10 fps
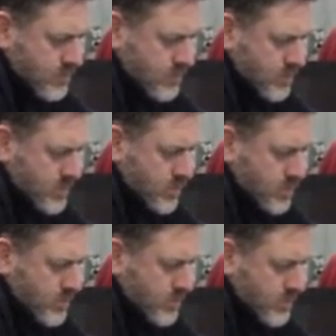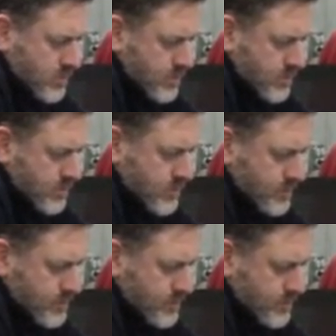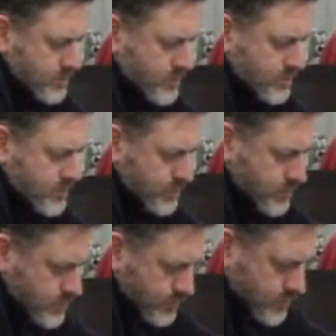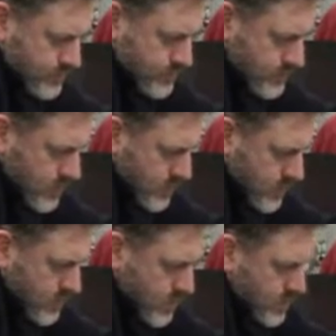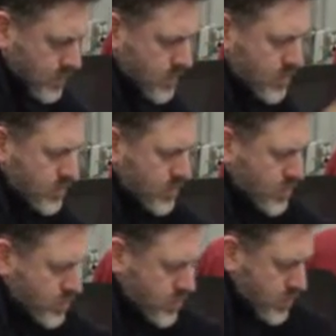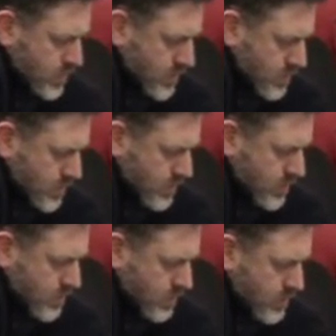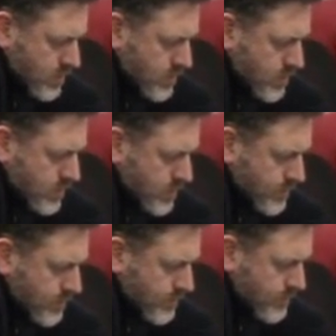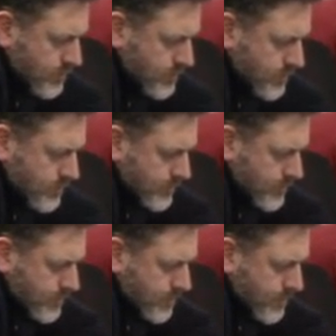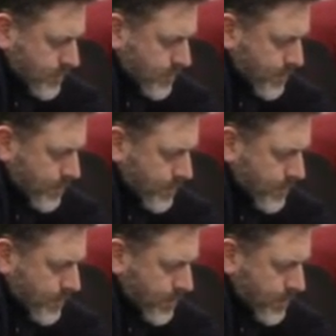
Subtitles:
(silent)